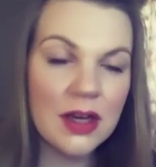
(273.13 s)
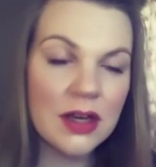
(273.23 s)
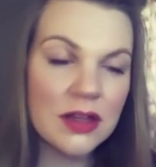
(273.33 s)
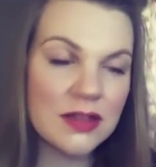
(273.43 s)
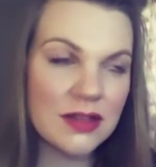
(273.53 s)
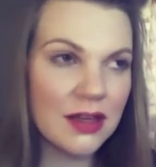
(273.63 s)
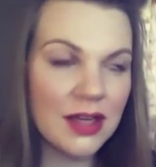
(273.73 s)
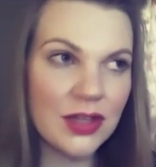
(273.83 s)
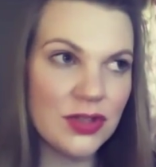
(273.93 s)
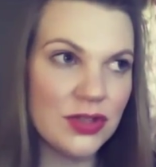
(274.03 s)
This
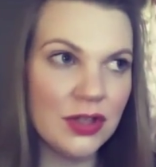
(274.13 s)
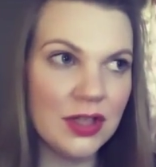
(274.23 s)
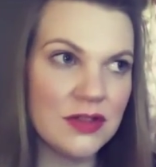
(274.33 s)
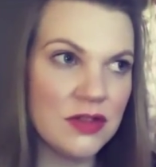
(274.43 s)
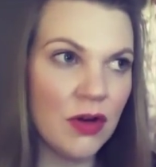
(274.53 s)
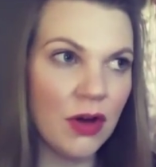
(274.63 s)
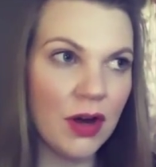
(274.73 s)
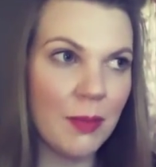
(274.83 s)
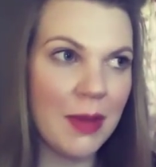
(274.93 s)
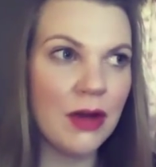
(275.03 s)
connection is not
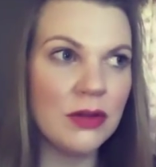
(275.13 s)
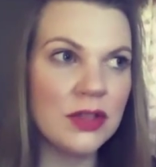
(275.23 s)
about